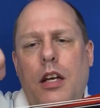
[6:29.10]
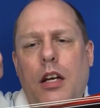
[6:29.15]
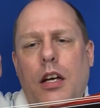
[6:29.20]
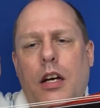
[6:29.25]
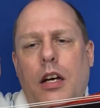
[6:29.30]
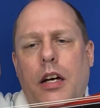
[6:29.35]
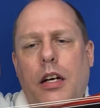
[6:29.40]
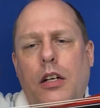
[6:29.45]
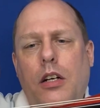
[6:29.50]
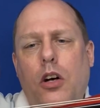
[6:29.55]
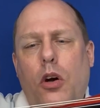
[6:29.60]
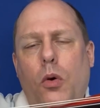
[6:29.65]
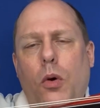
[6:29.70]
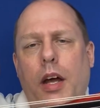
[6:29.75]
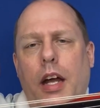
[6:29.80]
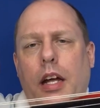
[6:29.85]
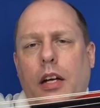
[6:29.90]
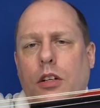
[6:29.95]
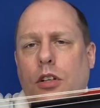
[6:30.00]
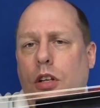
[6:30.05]
uh,
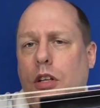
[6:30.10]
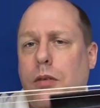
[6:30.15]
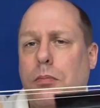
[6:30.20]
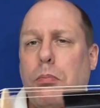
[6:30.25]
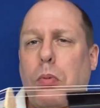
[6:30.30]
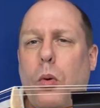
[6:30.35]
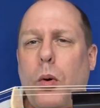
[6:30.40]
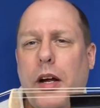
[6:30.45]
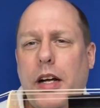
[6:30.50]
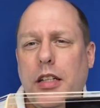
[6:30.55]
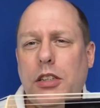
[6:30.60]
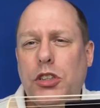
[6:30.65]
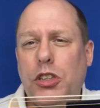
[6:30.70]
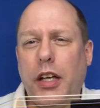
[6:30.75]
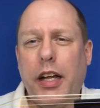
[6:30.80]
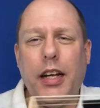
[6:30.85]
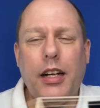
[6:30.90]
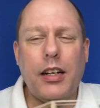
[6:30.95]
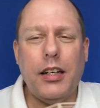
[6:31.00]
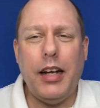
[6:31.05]
going to the bridge,
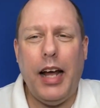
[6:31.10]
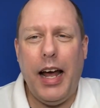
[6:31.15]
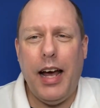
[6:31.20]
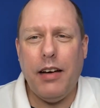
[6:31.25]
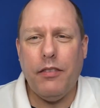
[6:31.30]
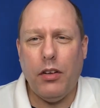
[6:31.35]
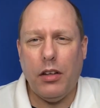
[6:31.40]
they could have